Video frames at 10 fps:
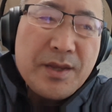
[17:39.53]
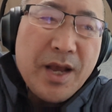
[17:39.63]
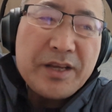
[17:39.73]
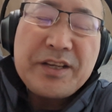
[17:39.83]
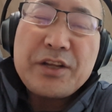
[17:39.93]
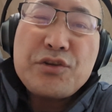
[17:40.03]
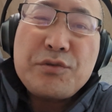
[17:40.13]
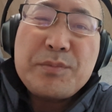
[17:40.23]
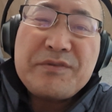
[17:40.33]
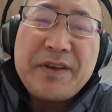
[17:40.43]
I could get
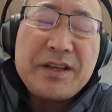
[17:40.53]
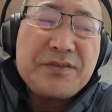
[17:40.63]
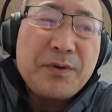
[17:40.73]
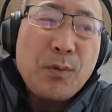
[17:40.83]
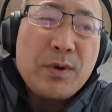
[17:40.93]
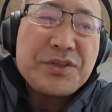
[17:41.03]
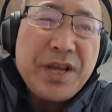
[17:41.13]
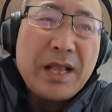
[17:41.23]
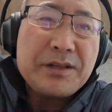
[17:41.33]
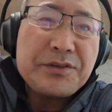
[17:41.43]
2 buffets for 1
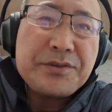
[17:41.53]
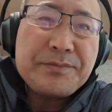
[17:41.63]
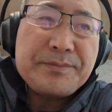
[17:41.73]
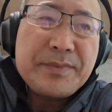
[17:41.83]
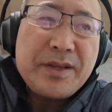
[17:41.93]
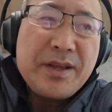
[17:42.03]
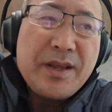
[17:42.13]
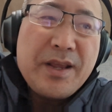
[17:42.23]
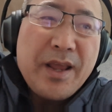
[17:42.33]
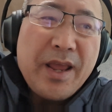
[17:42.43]
challenge,
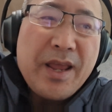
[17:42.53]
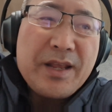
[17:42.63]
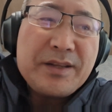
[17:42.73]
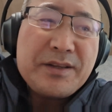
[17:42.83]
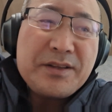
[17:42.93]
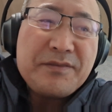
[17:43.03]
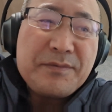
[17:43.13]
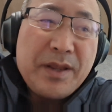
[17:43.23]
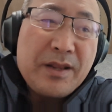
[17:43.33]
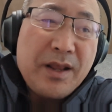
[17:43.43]
and
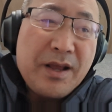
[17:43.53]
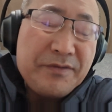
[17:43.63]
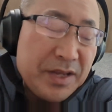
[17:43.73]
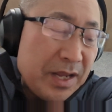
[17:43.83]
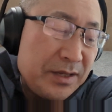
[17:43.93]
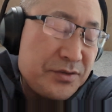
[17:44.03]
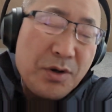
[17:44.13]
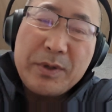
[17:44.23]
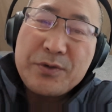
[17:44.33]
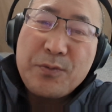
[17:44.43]
I've gained
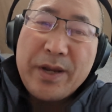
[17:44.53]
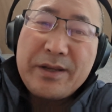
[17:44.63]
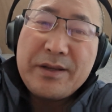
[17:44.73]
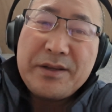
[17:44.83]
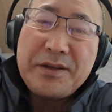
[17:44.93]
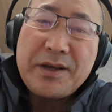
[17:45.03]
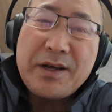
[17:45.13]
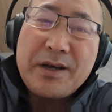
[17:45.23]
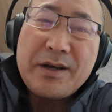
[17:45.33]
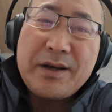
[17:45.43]
so much weight.
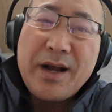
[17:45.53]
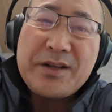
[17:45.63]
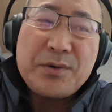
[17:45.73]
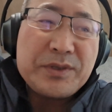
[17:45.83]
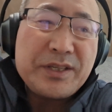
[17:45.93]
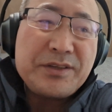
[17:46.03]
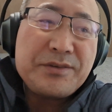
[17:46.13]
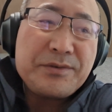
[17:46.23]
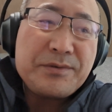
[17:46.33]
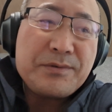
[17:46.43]
I don't need
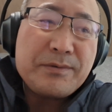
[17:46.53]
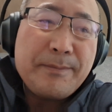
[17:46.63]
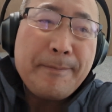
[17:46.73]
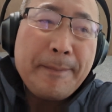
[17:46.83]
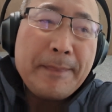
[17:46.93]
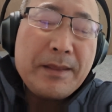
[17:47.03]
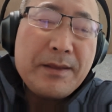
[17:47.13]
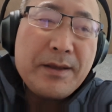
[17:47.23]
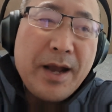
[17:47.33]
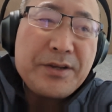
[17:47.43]
to
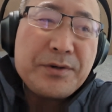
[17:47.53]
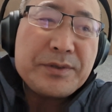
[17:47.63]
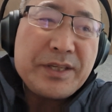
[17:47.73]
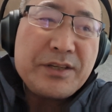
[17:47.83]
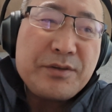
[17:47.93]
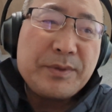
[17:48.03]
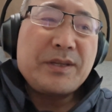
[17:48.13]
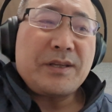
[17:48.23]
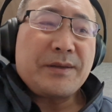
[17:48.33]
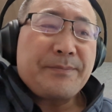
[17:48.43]

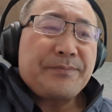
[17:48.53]
be